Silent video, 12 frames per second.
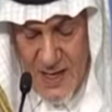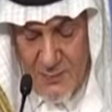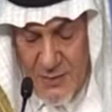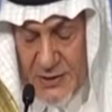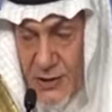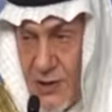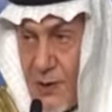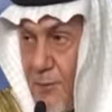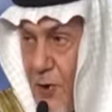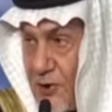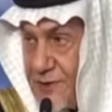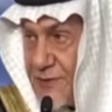but the
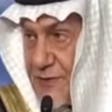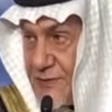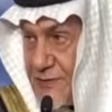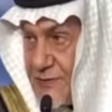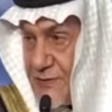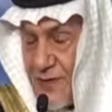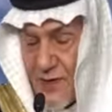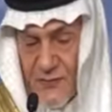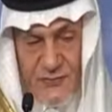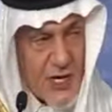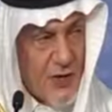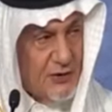importance
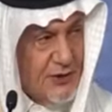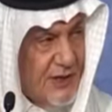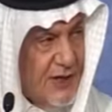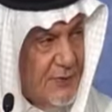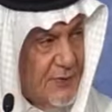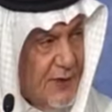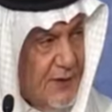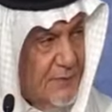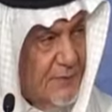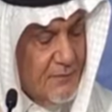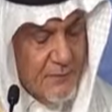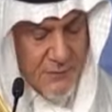of Saudi Arabia
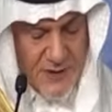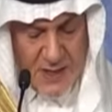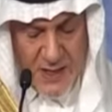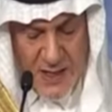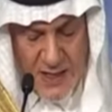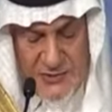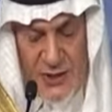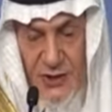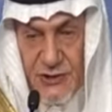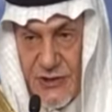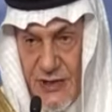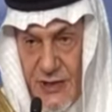has
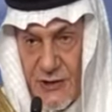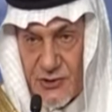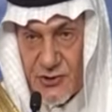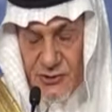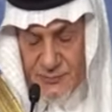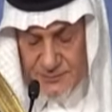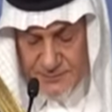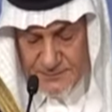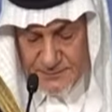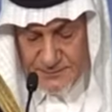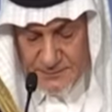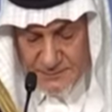not changed.
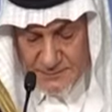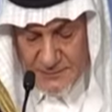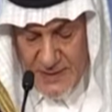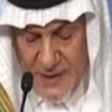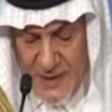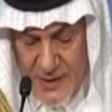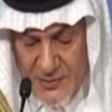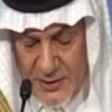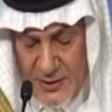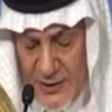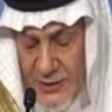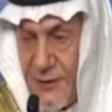
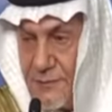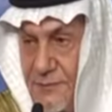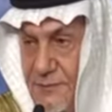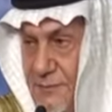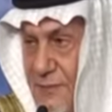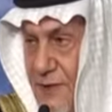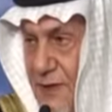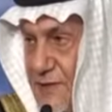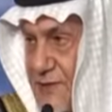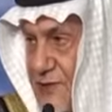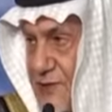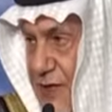The kingdom
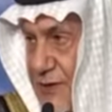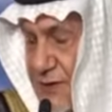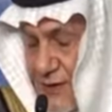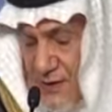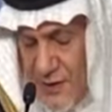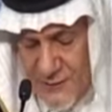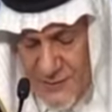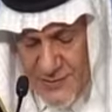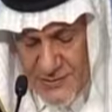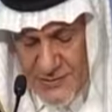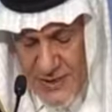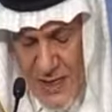is the center of
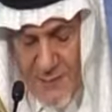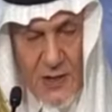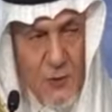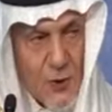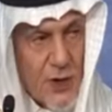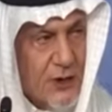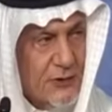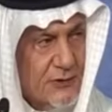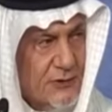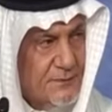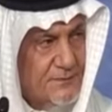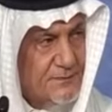the Islamic
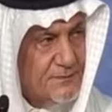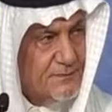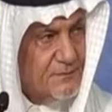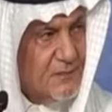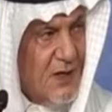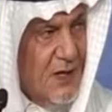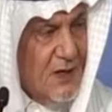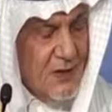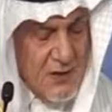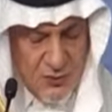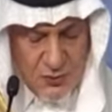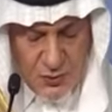world,
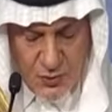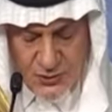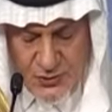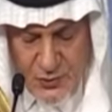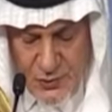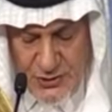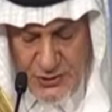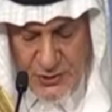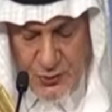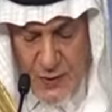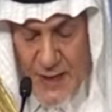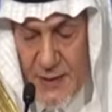towards
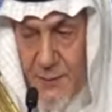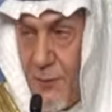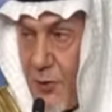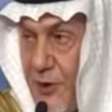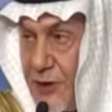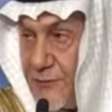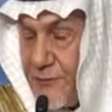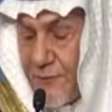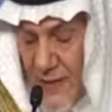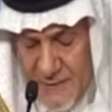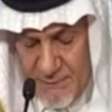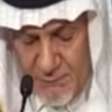which
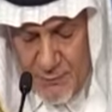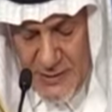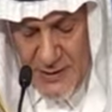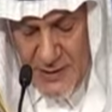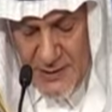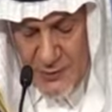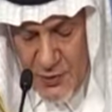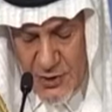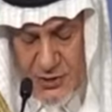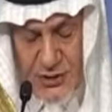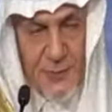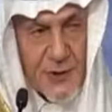1.5 billion
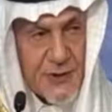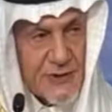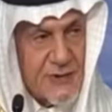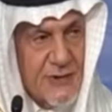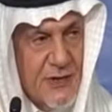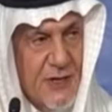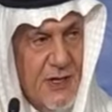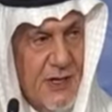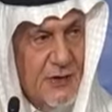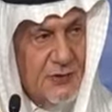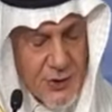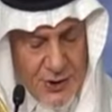
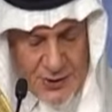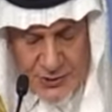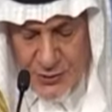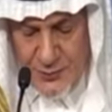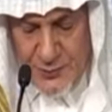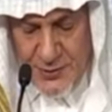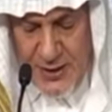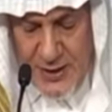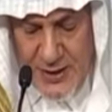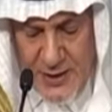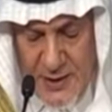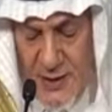worshippers turn to
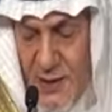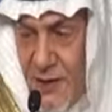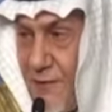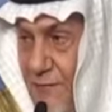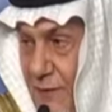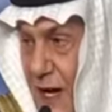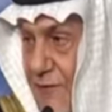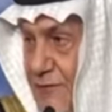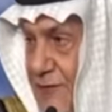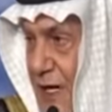pray 5